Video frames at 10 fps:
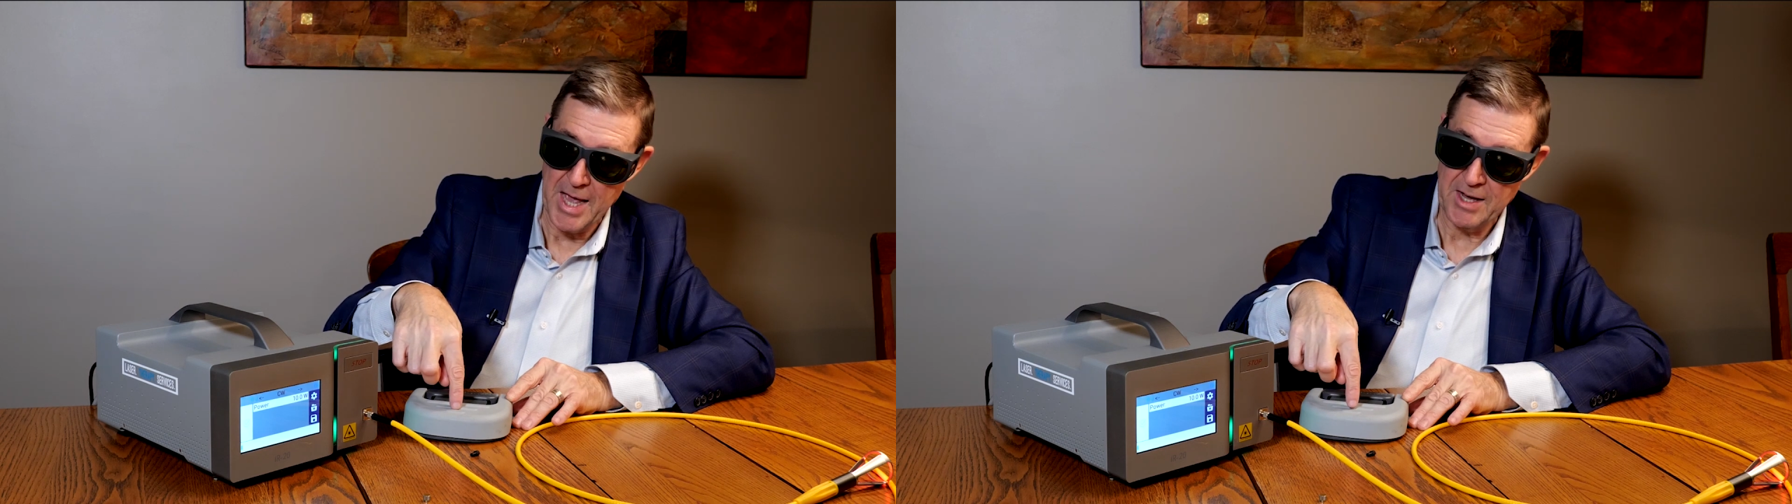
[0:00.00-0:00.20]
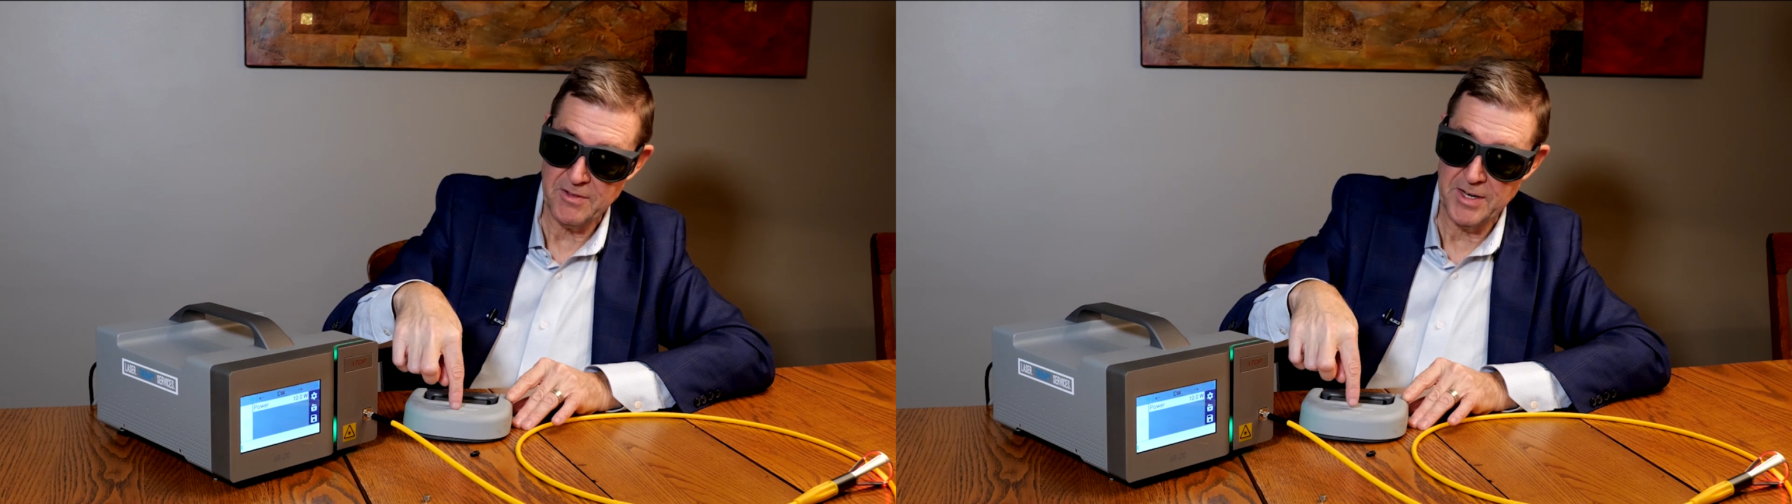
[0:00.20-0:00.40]

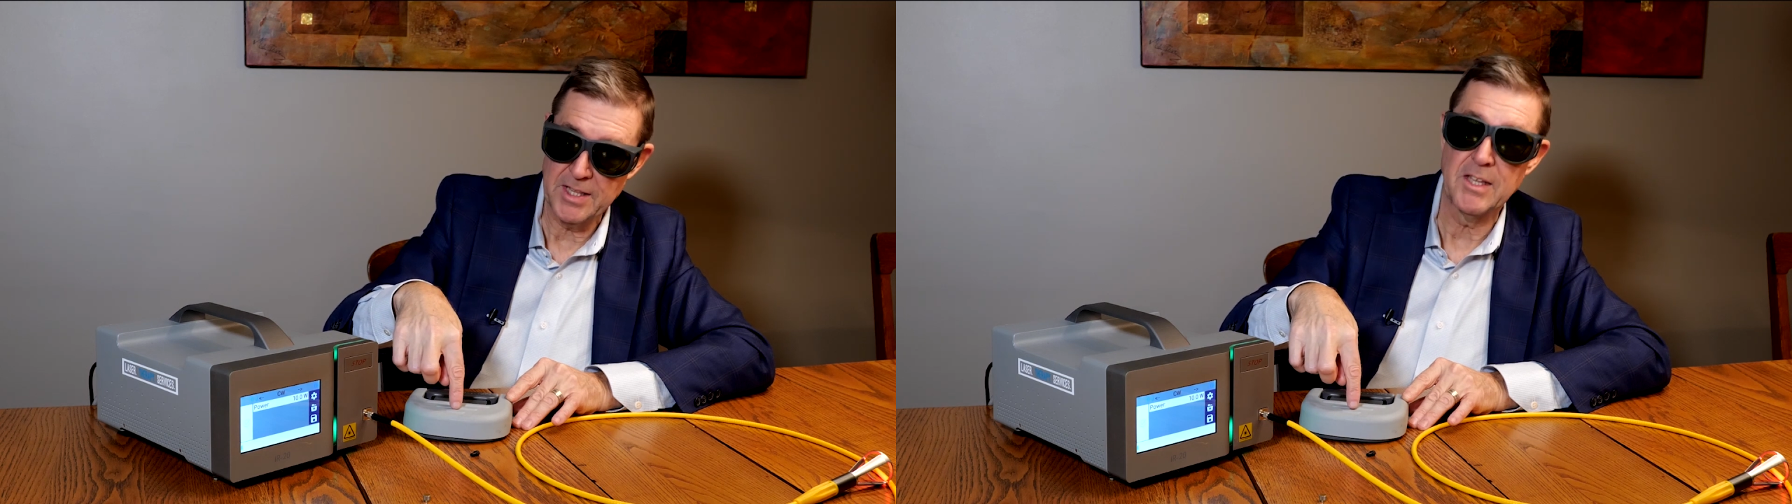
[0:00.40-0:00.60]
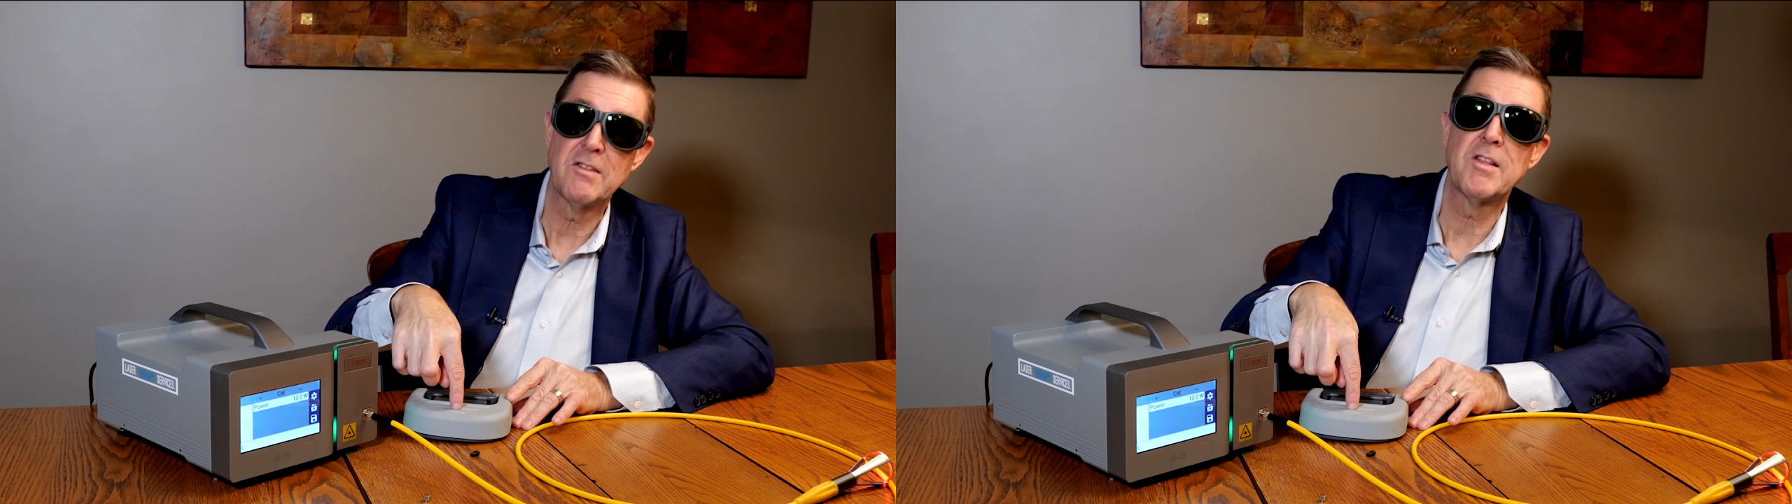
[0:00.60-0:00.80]

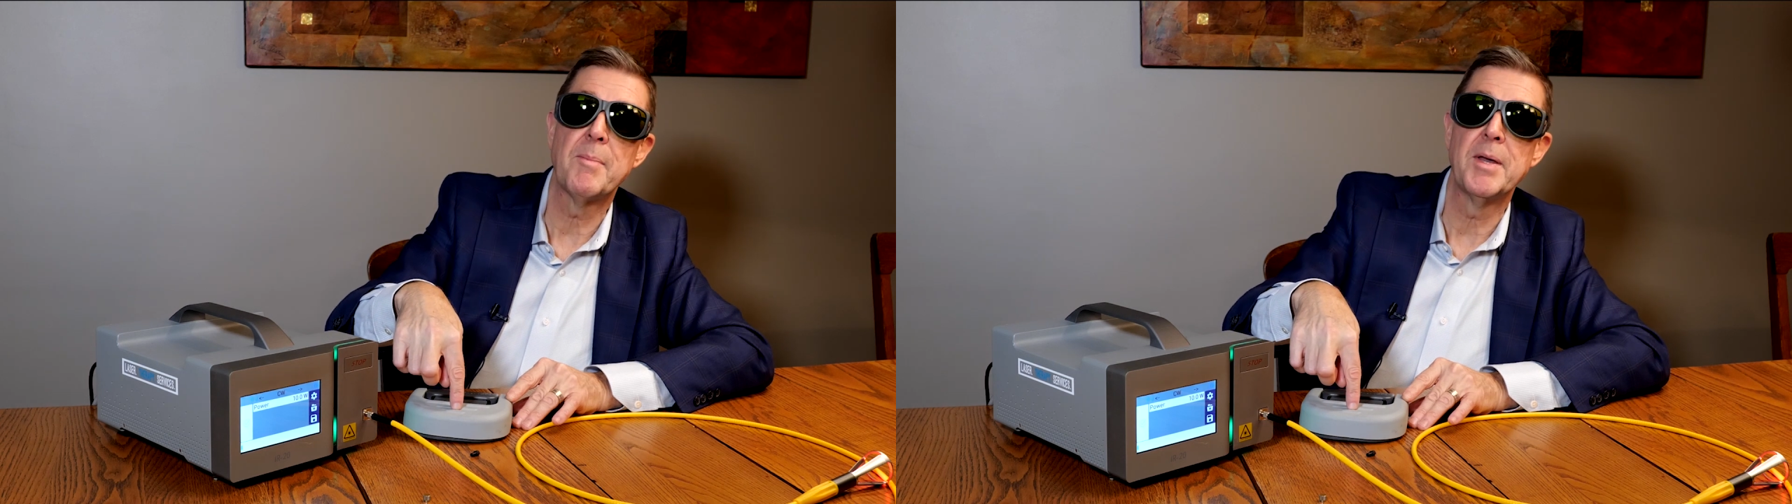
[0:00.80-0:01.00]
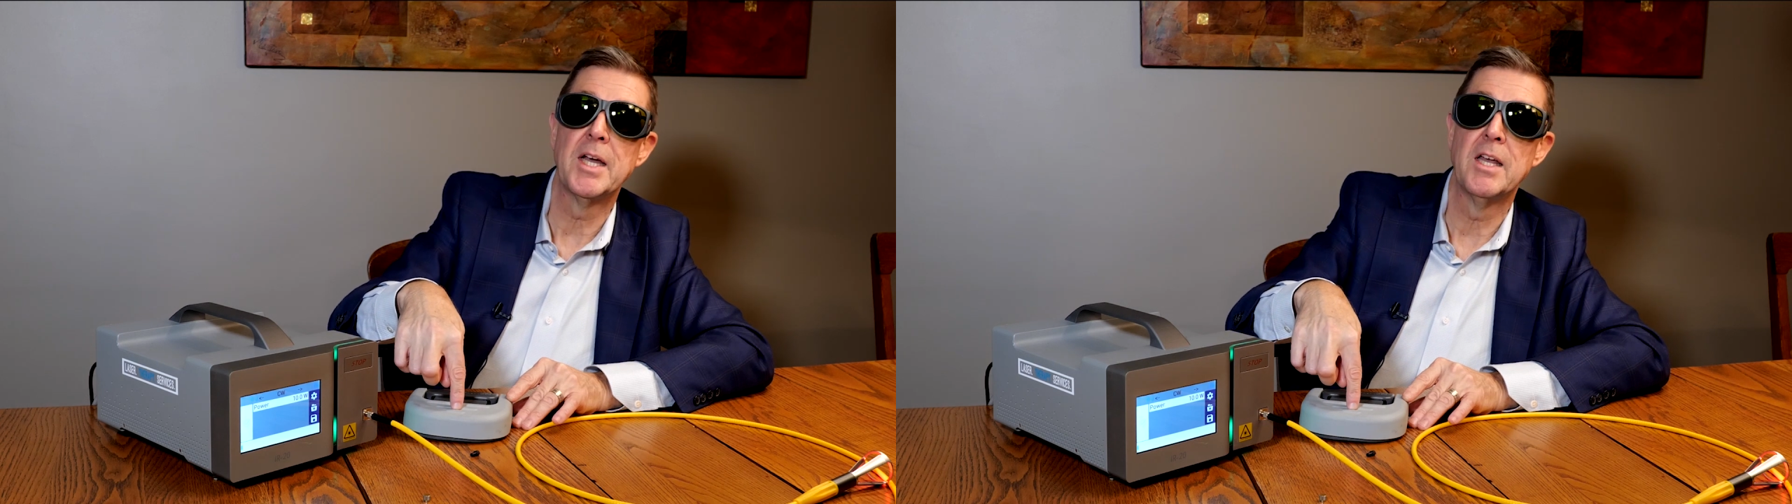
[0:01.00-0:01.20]
accidentally
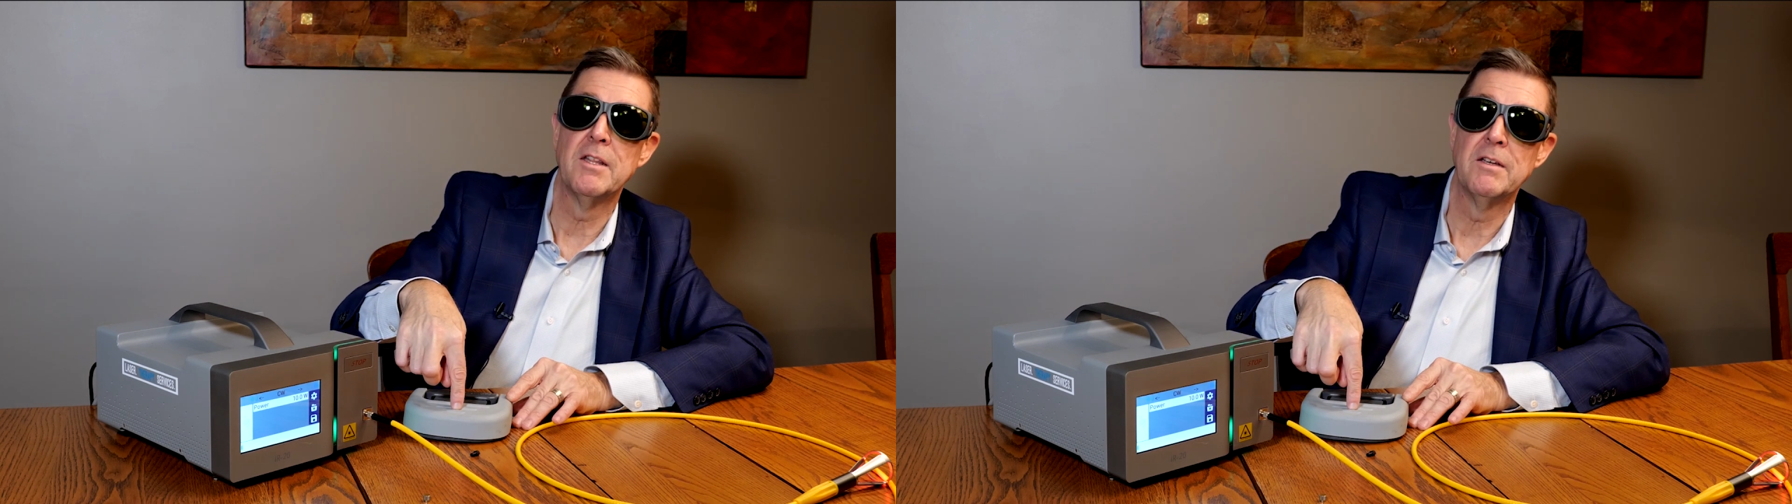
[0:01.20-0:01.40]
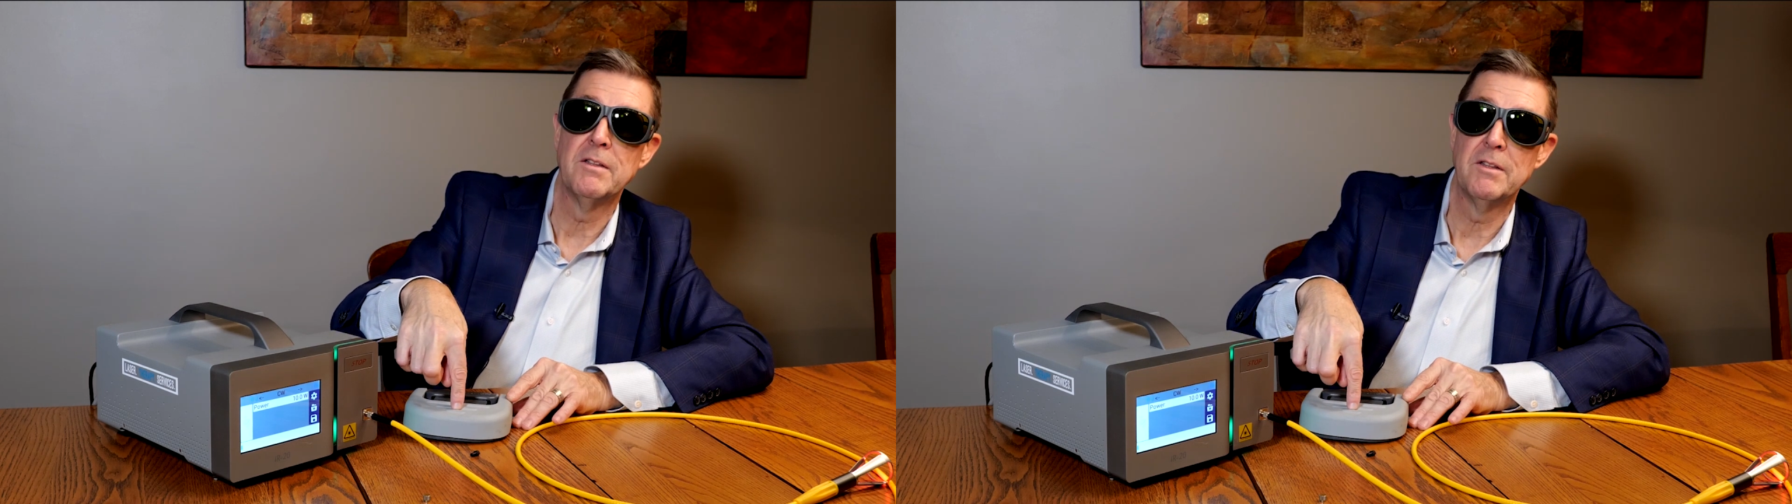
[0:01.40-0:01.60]
stepping on